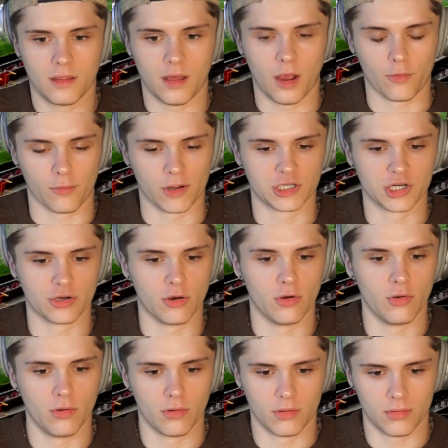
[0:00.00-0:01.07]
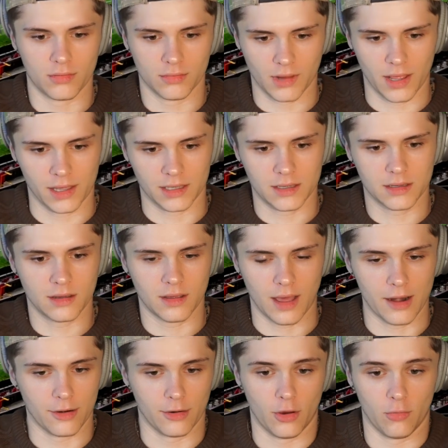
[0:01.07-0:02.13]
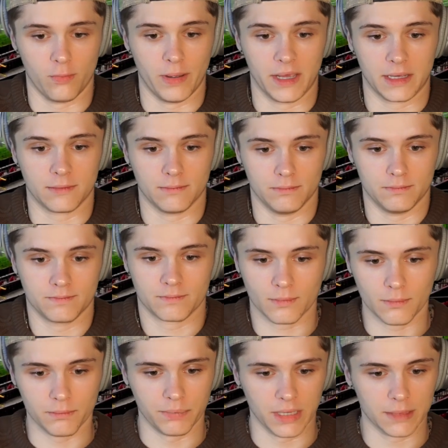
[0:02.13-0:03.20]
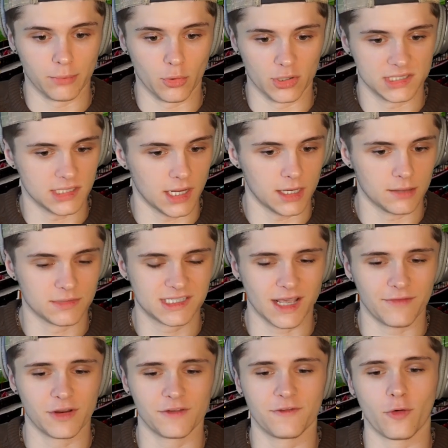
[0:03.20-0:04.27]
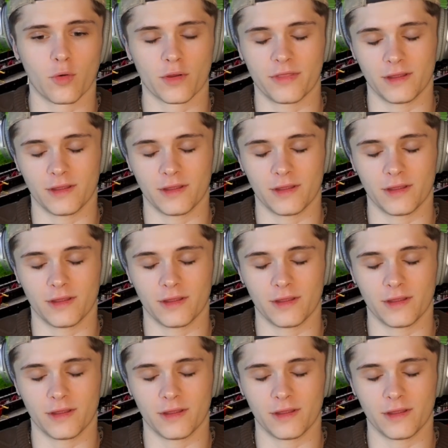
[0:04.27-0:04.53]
original, like, I don't know, big boy stadium, 74th